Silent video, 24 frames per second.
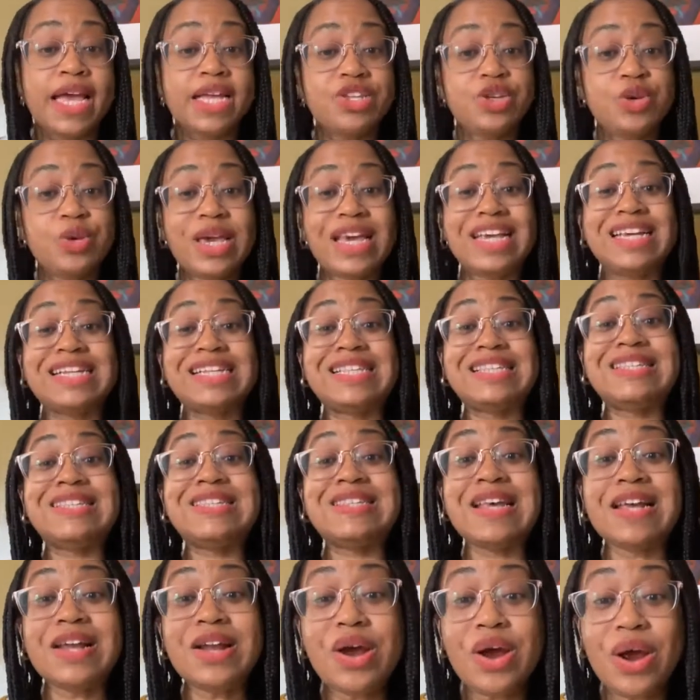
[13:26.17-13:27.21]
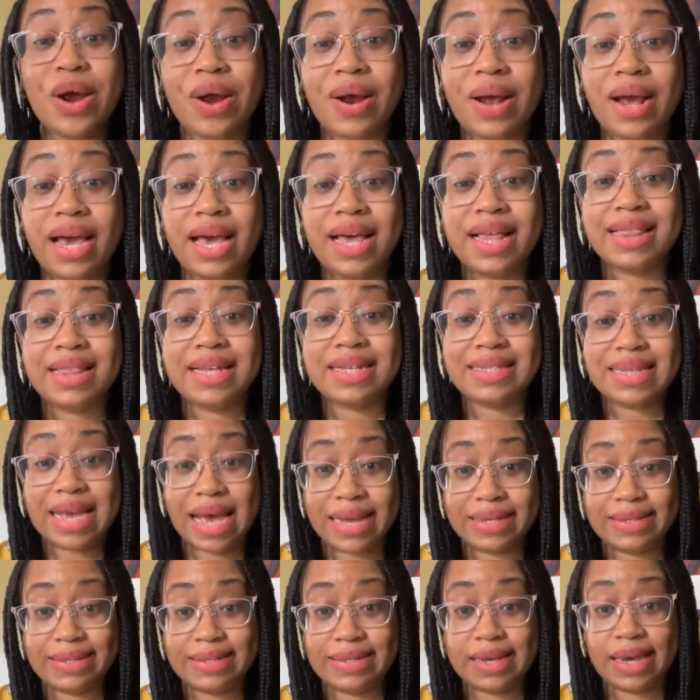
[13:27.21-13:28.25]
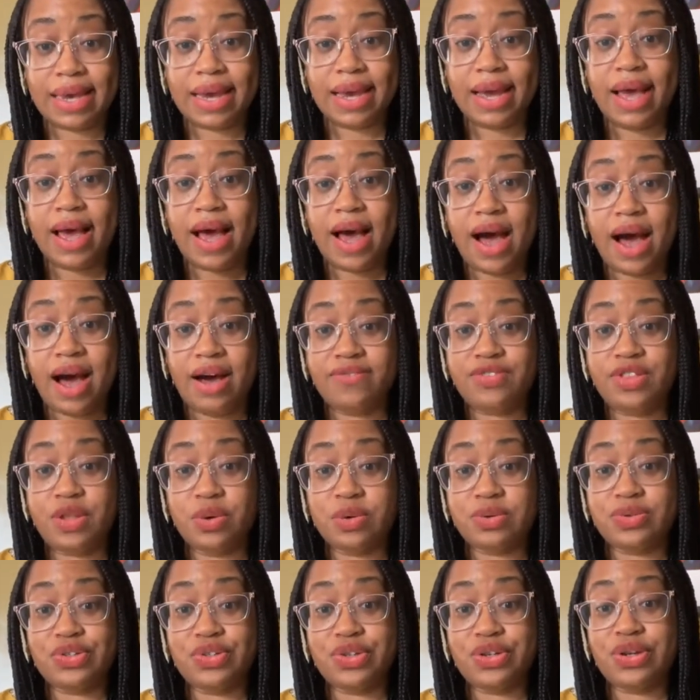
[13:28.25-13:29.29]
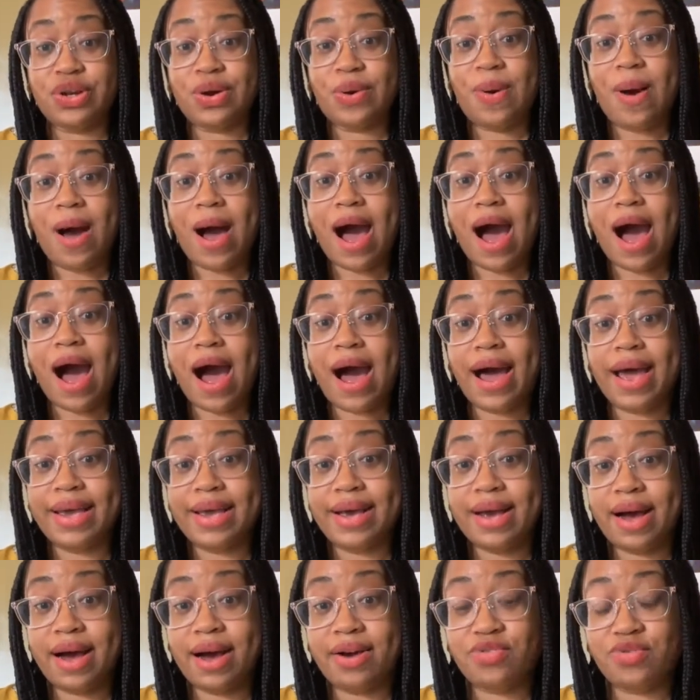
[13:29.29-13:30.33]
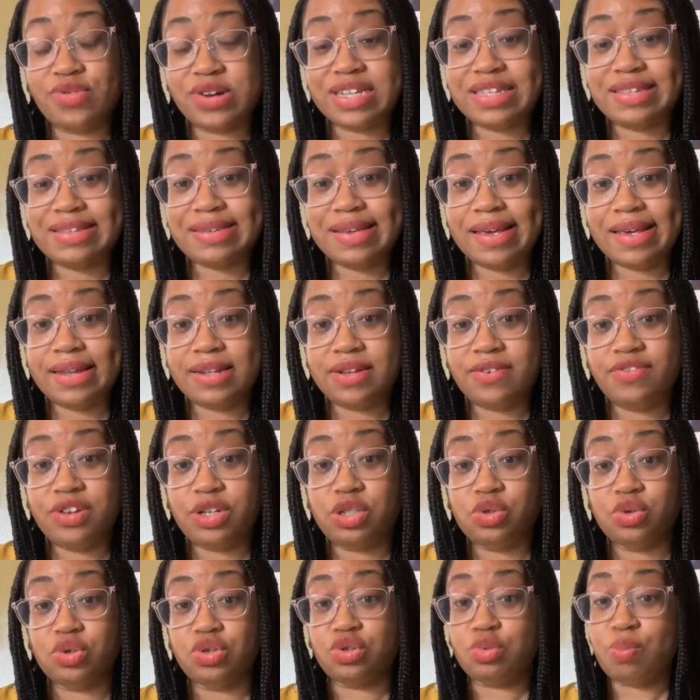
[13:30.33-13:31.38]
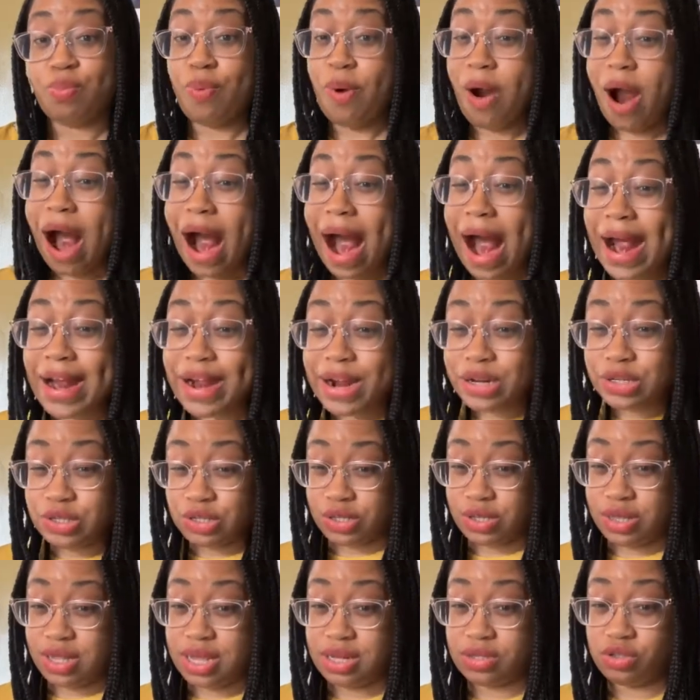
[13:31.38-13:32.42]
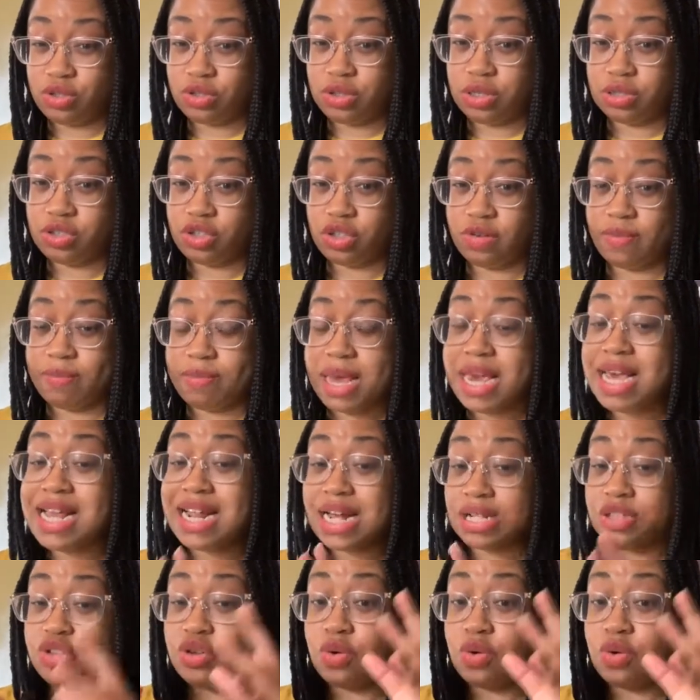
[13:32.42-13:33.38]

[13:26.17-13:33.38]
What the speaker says: you can consider the testing of those, high risk individuals prior to the introduction of peanut.